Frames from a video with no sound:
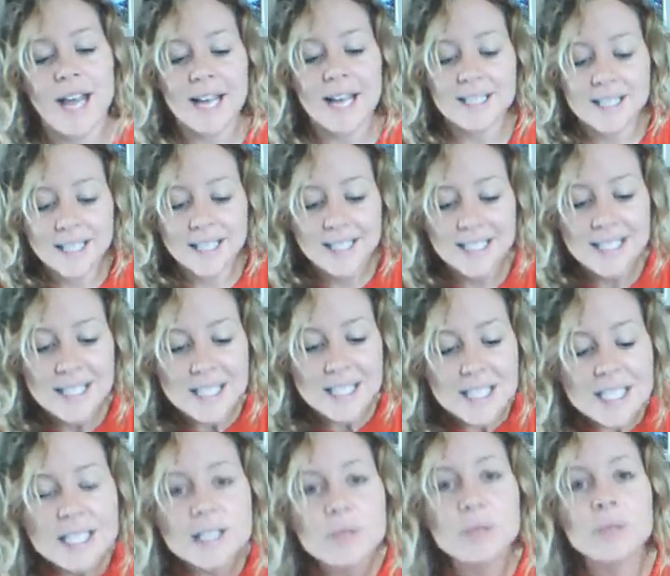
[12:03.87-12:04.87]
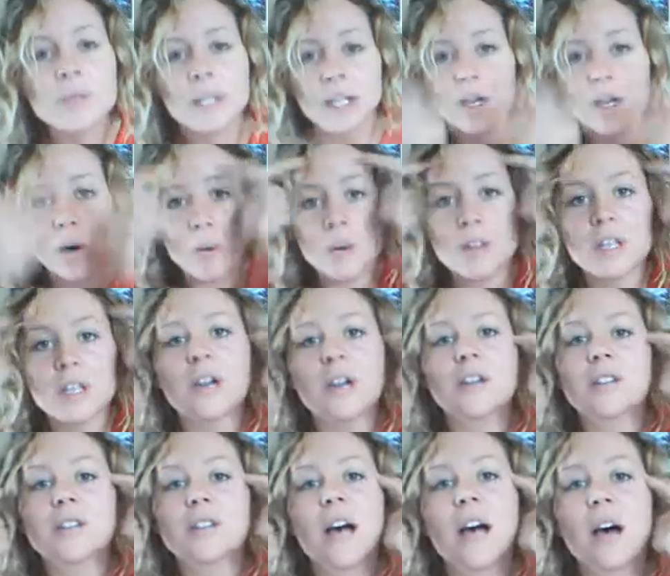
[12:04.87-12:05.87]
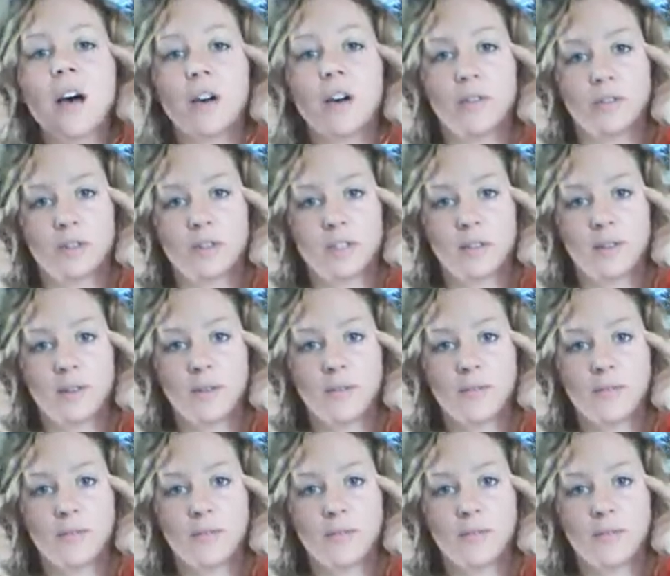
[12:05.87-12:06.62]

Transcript: and to continually go within ourselves